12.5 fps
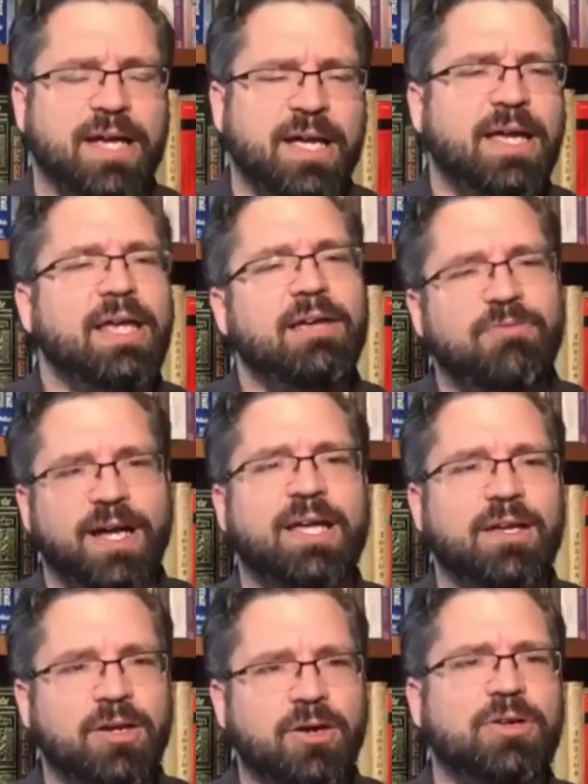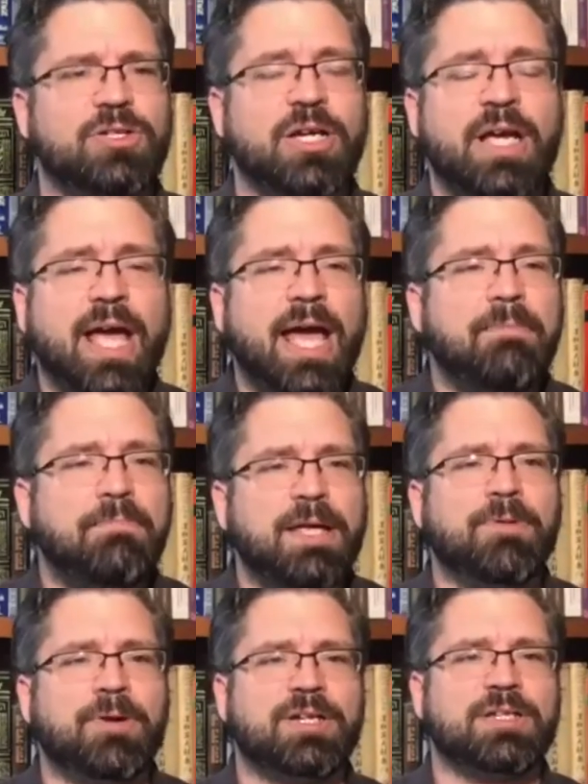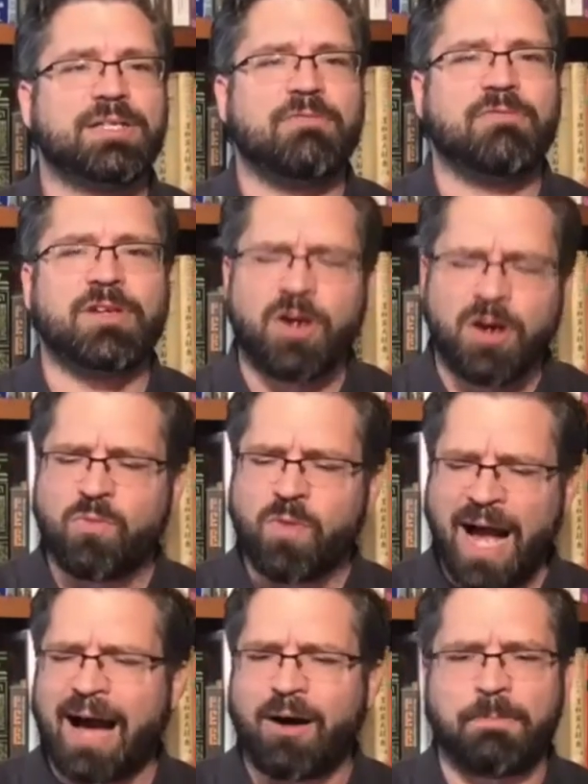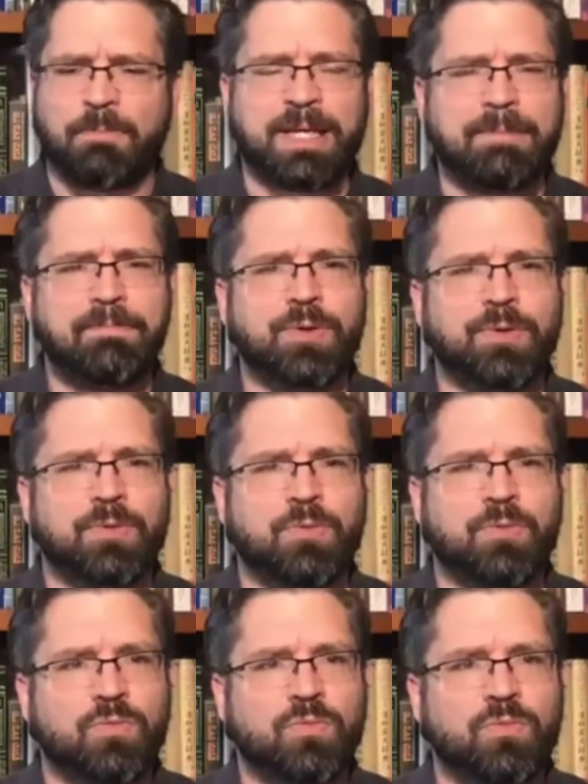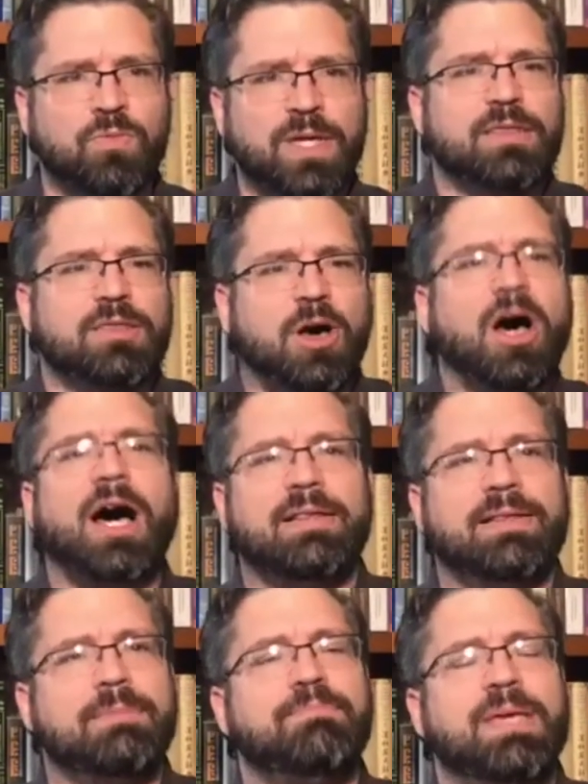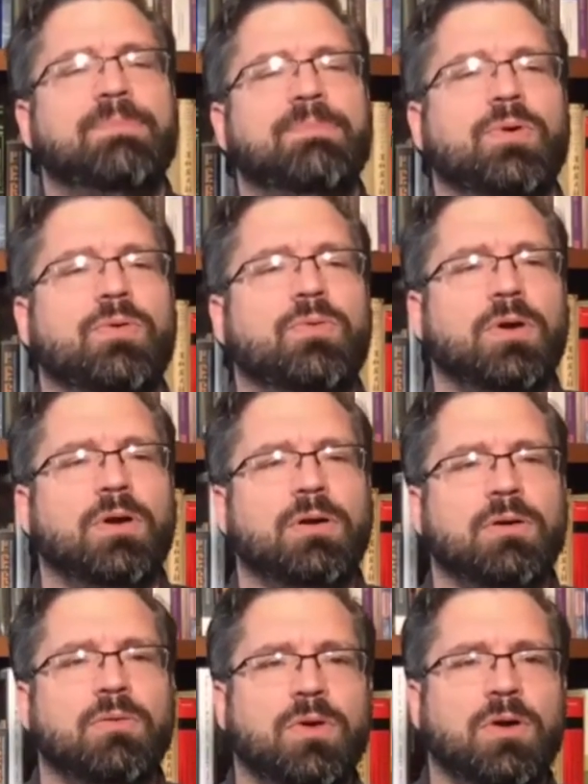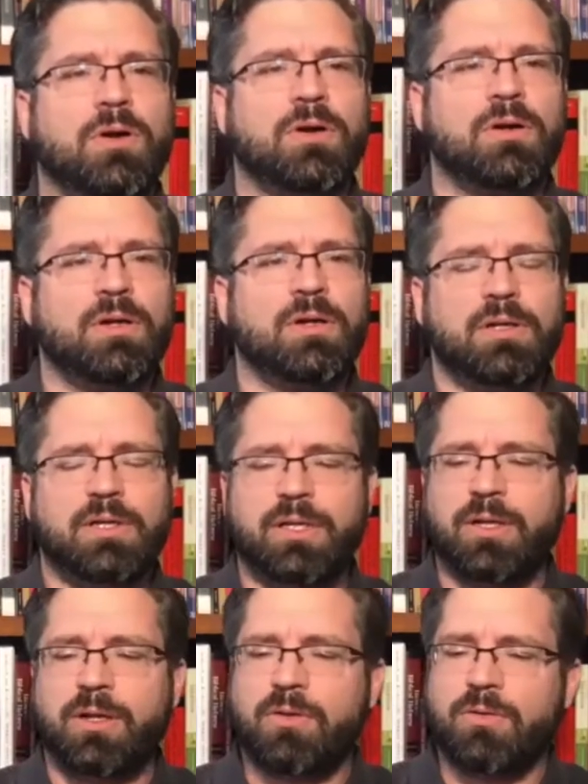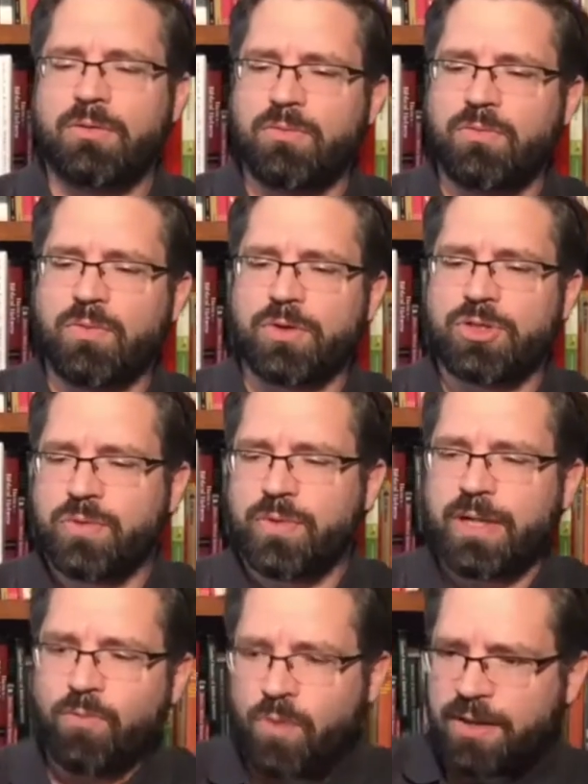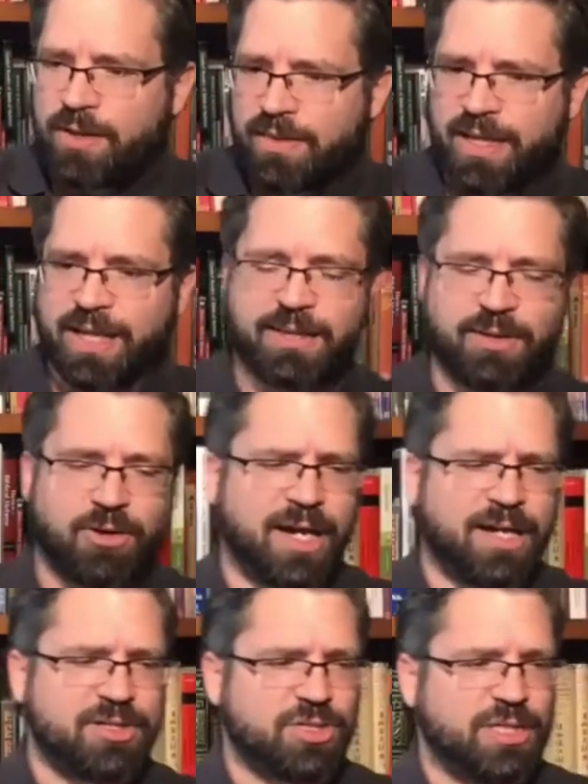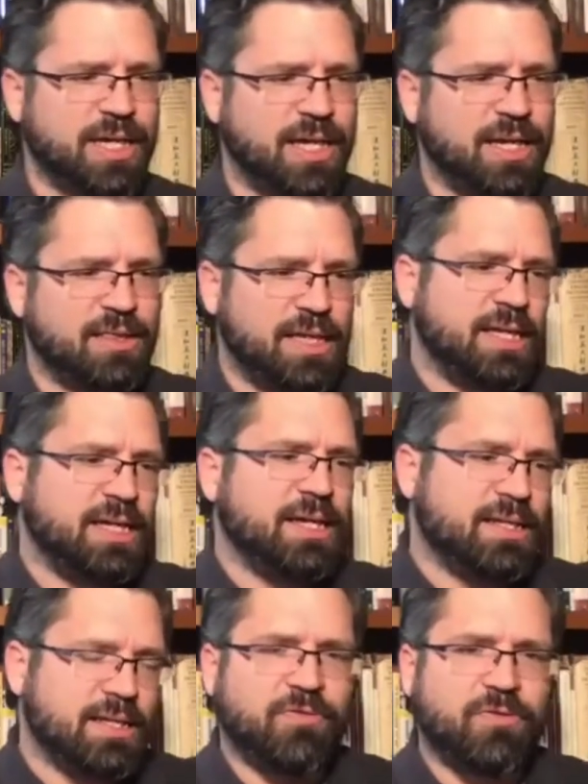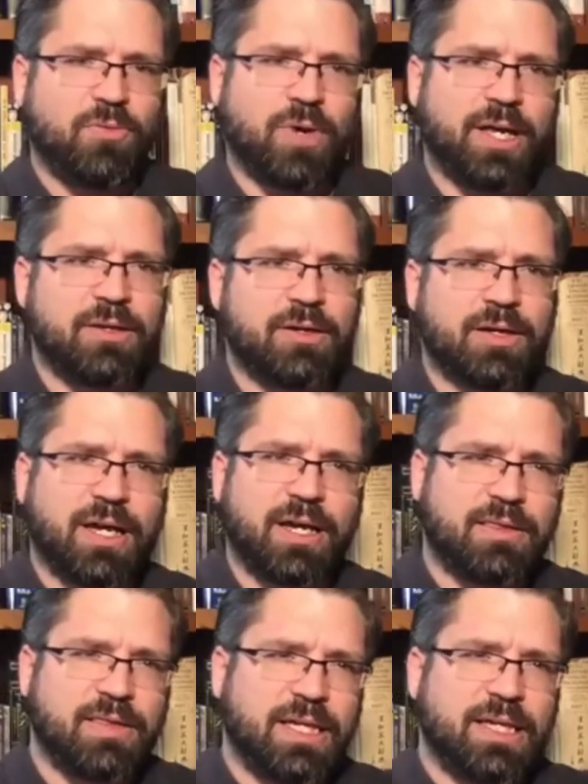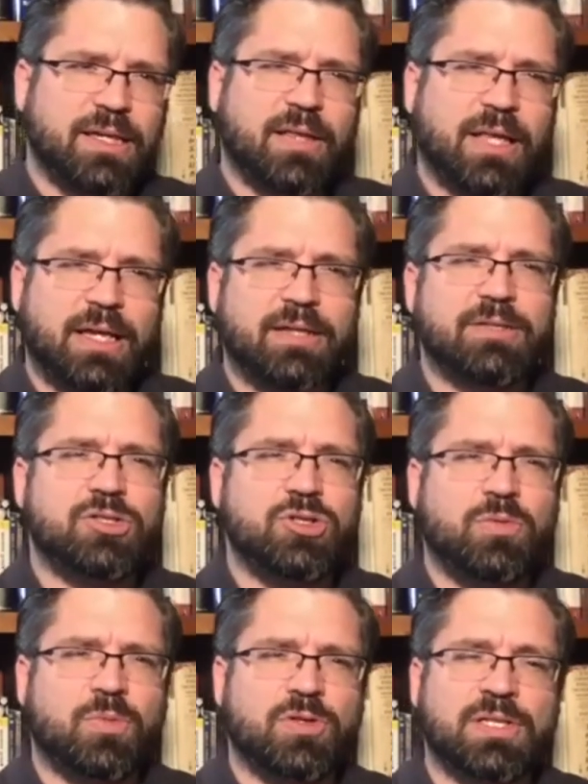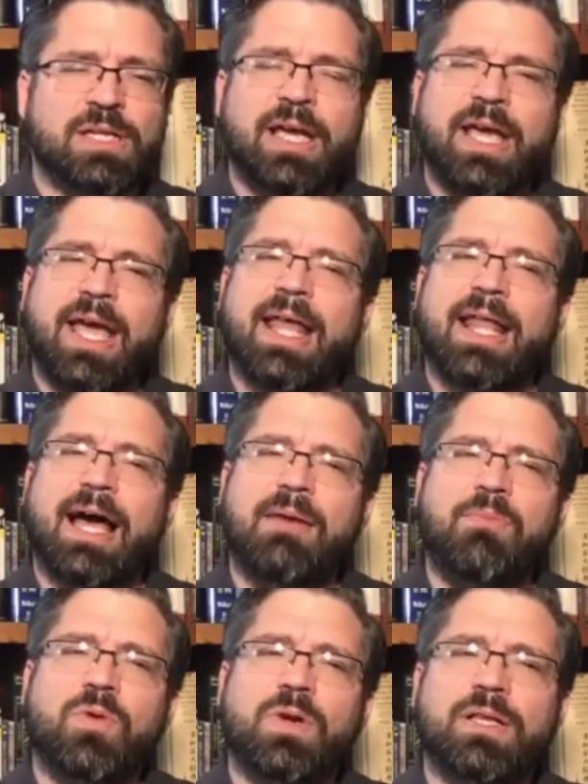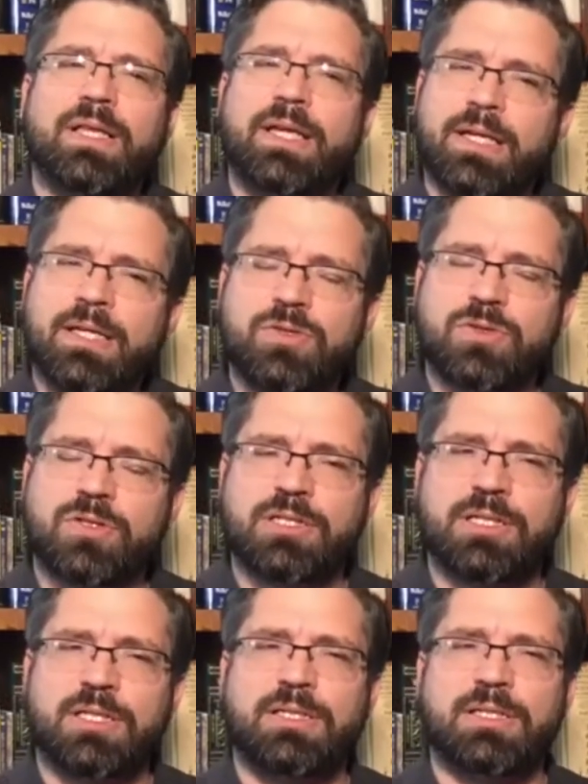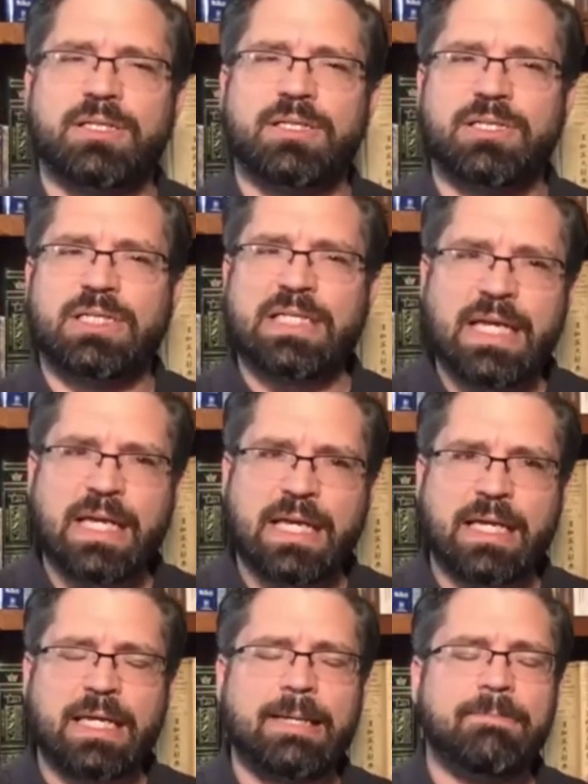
if I can go to church. And people are discovering, oh wow, people, we thought that people were doing one thing and they're actually kind of thinking a different way. They're kind of thinking like consumers. And I'm really interested to see